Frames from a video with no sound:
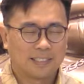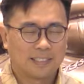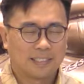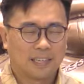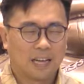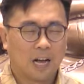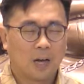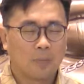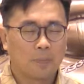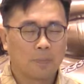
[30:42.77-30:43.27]

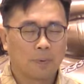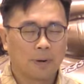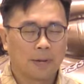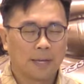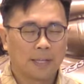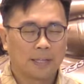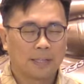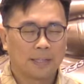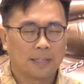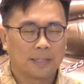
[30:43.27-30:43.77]

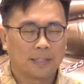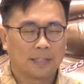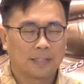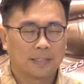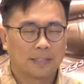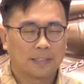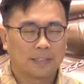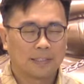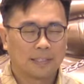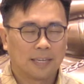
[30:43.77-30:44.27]
out-breath
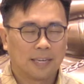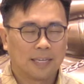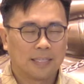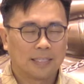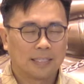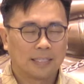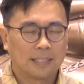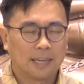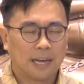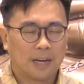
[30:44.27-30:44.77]

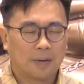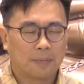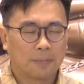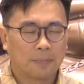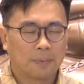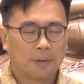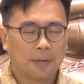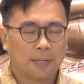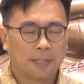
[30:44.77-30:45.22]
as an out-breath.